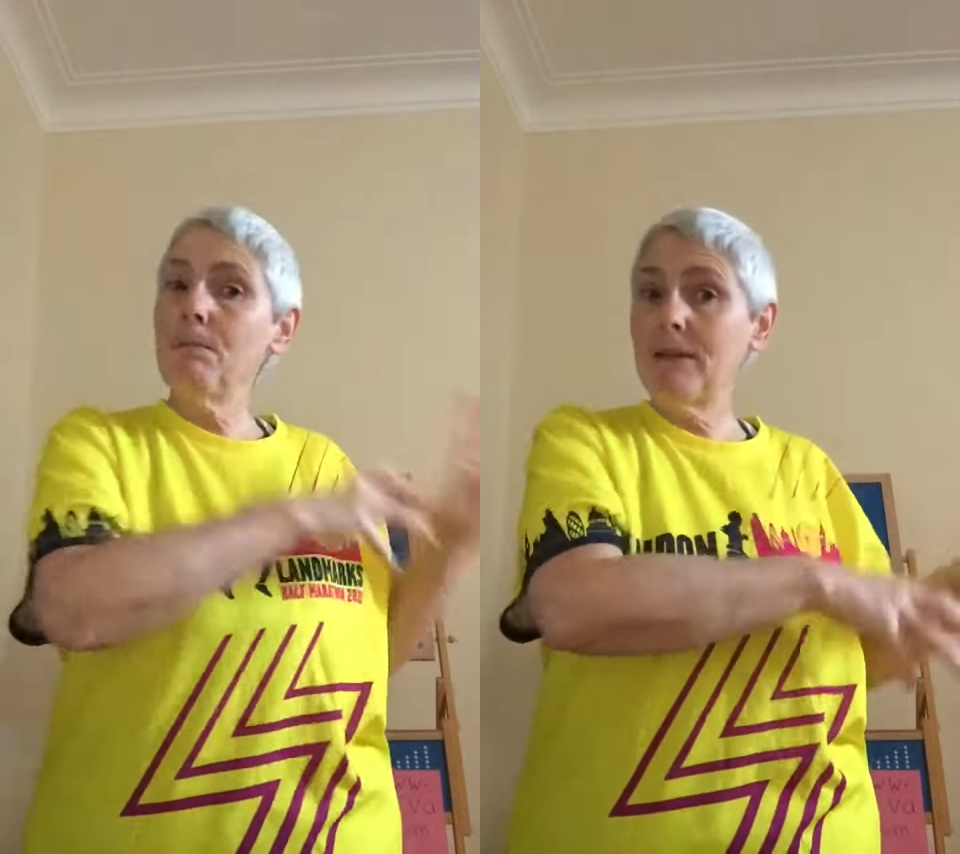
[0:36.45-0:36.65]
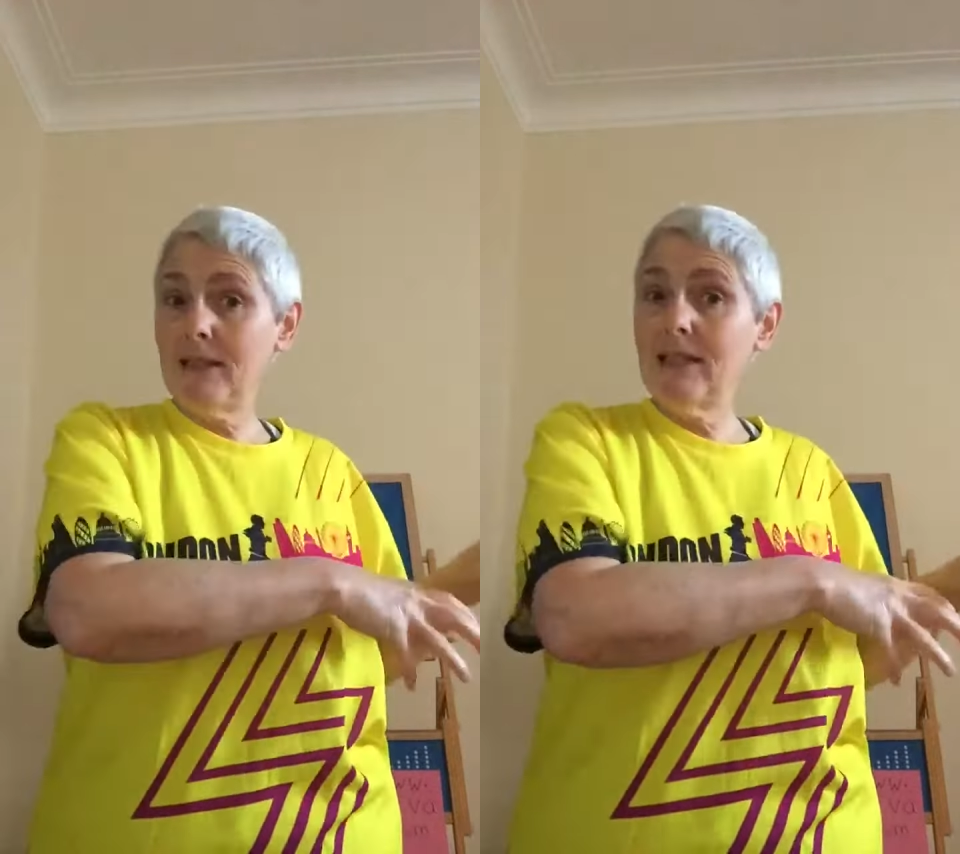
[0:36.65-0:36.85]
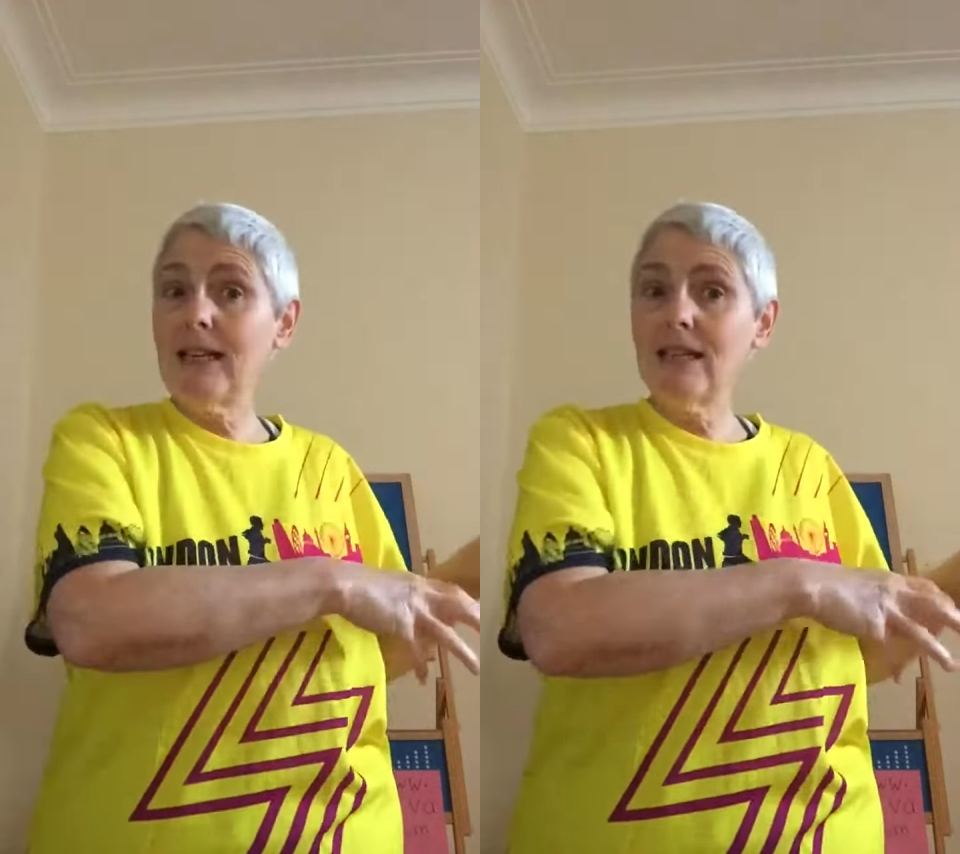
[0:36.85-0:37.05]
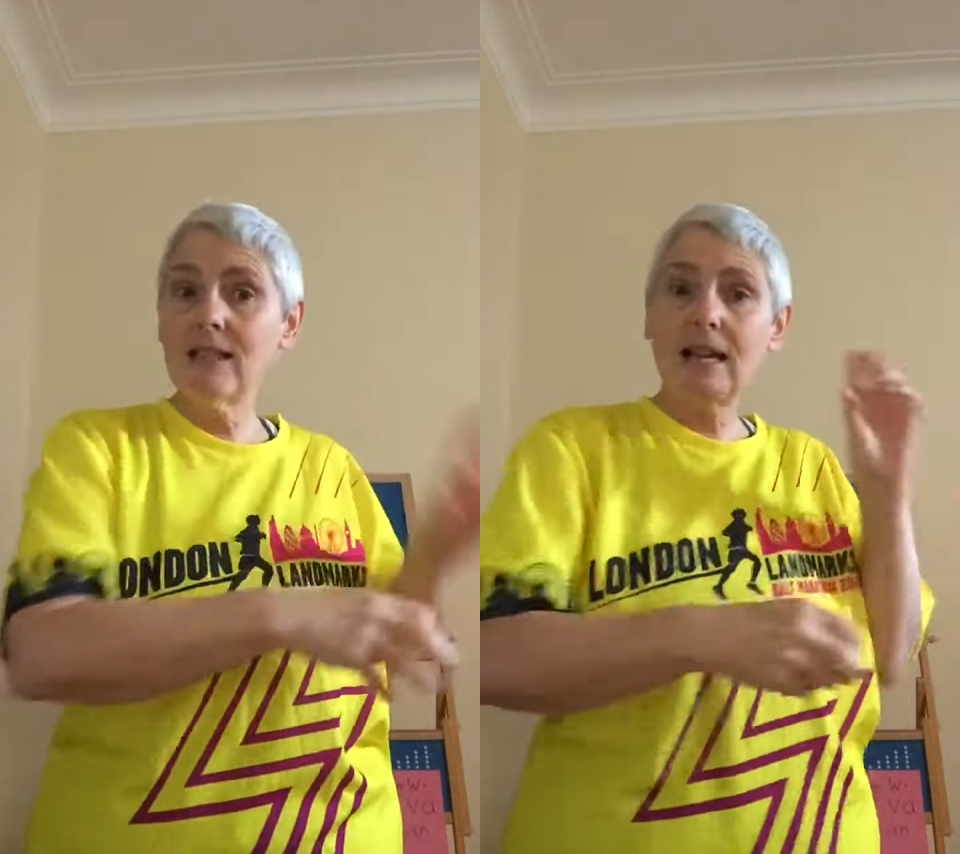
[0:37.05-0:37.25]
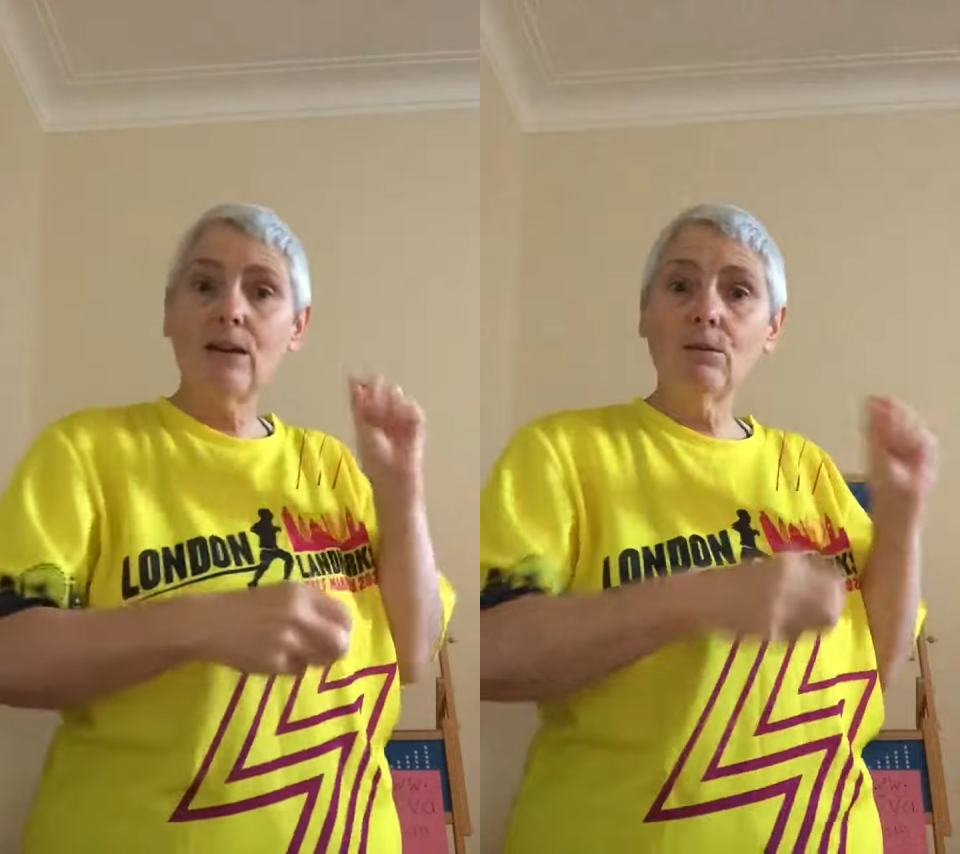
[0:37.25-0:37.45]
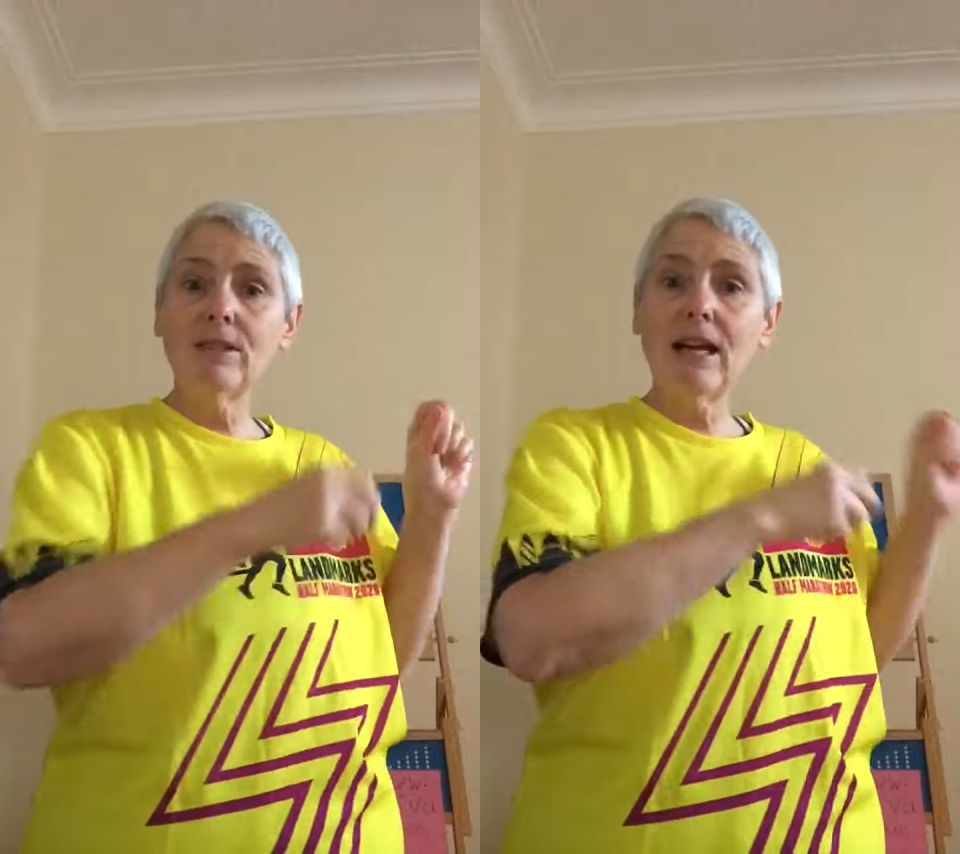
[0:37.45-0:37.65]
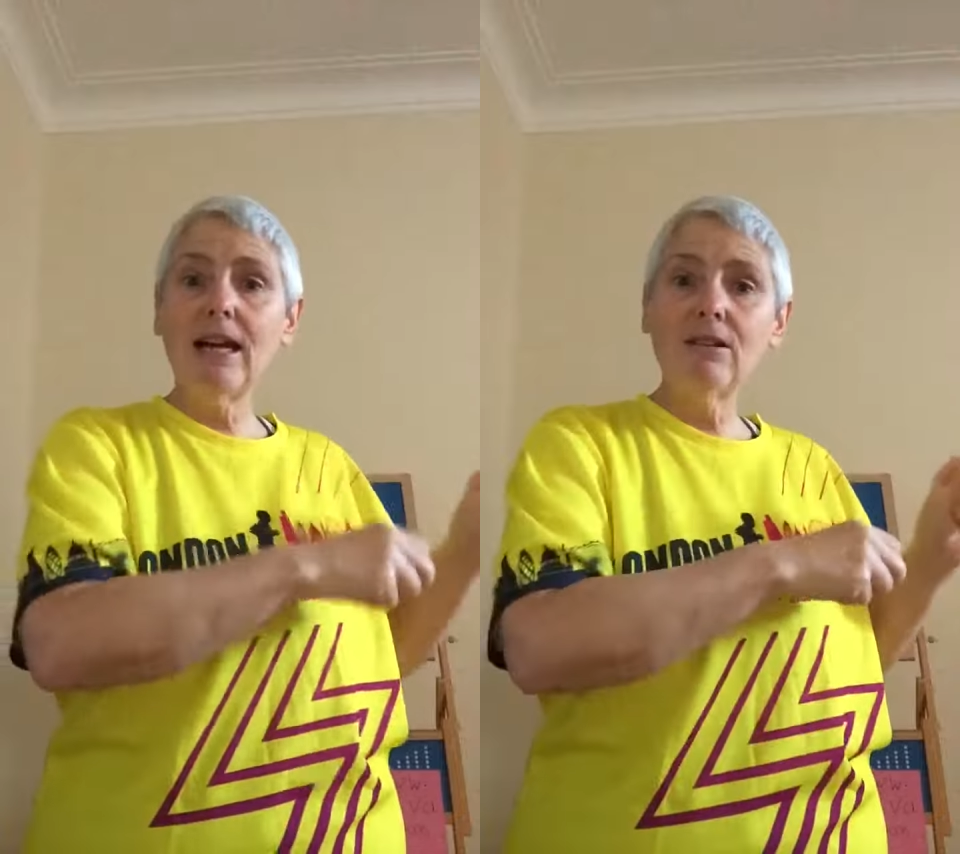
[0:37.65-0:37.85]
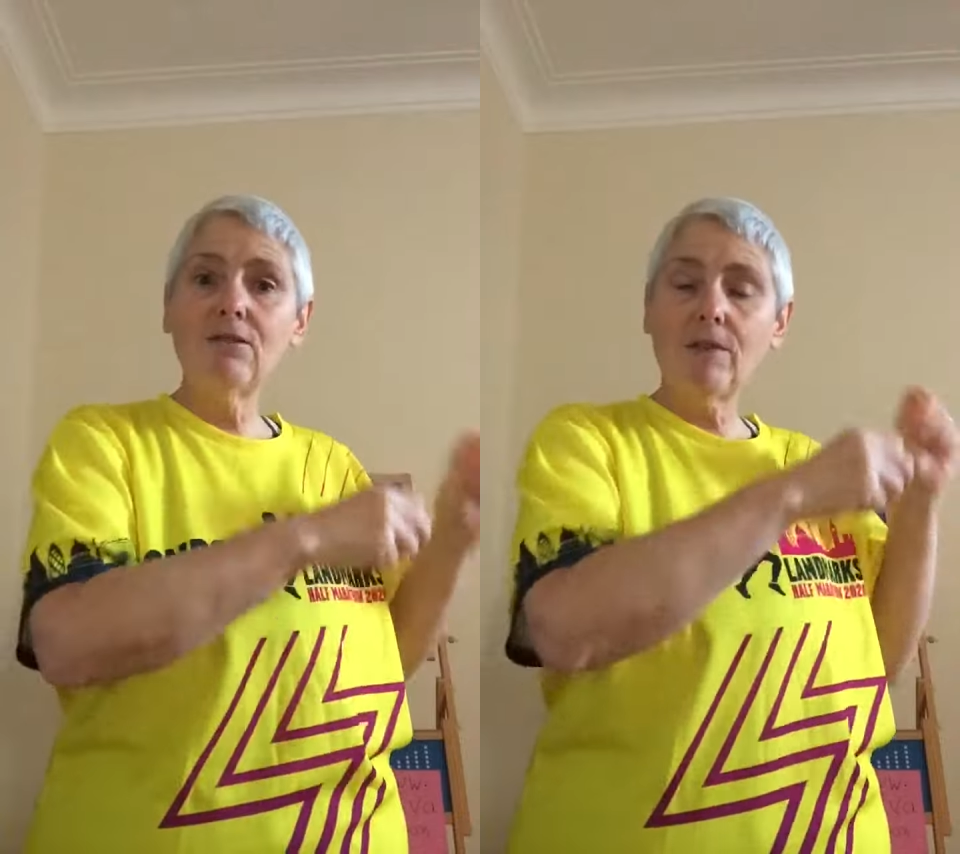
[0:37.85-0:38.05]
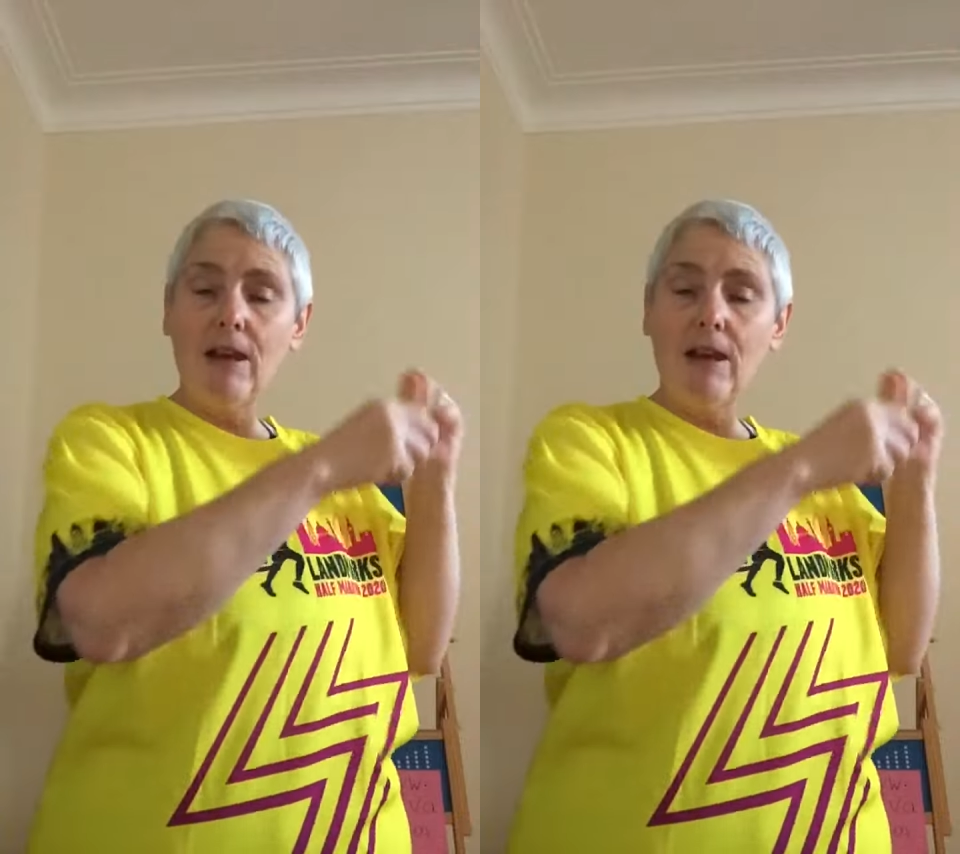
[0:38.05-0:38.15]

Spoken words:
biscuits outside